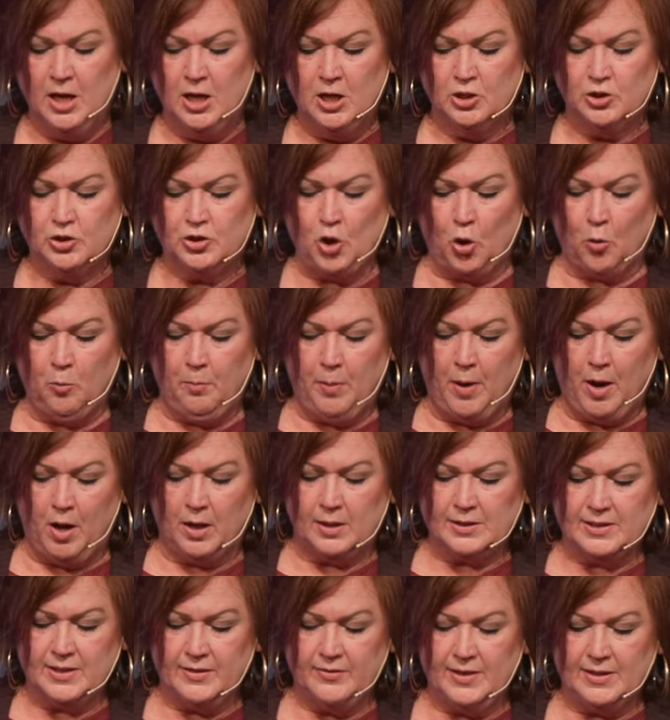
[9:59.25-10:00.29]
So
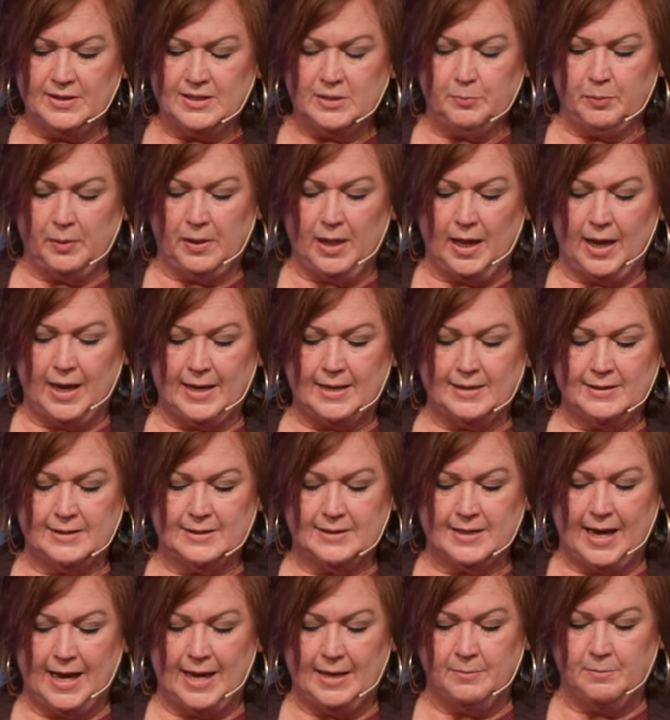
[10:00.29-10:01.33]
pause in this place
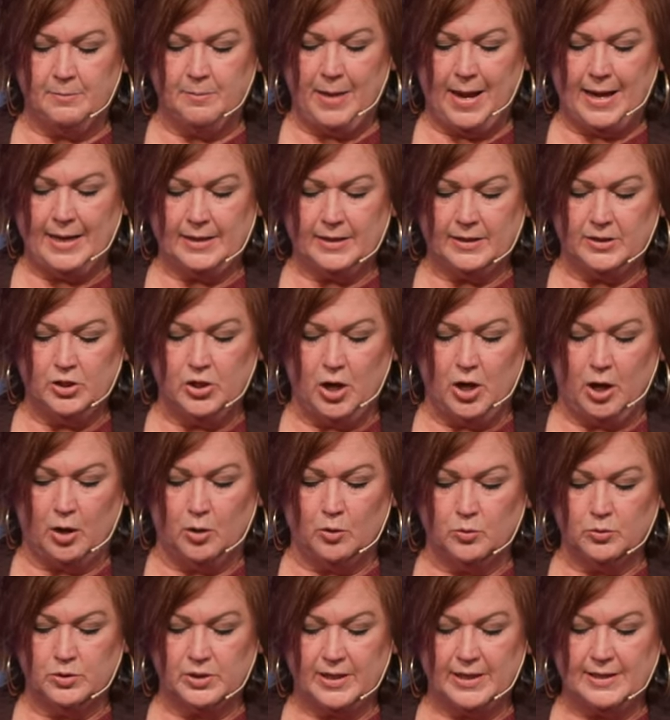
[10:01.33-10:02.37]
and make a
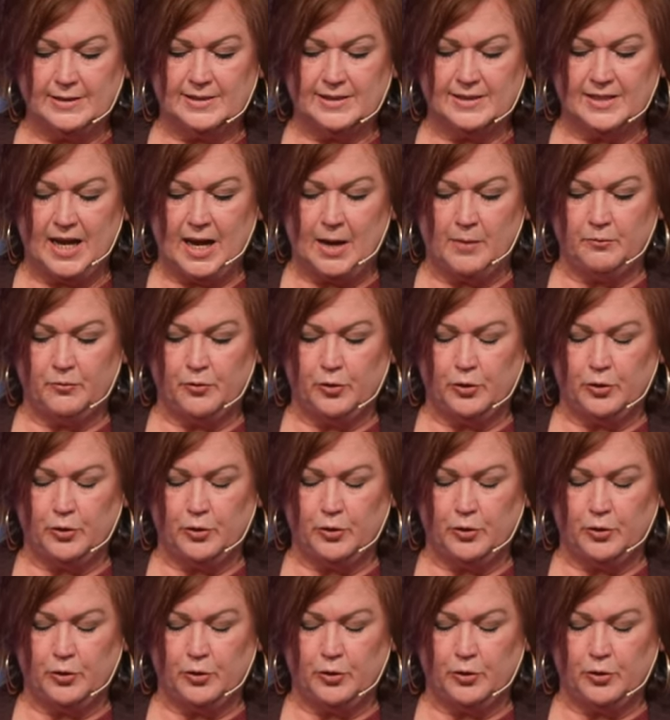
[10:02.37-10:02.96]
note. It's time for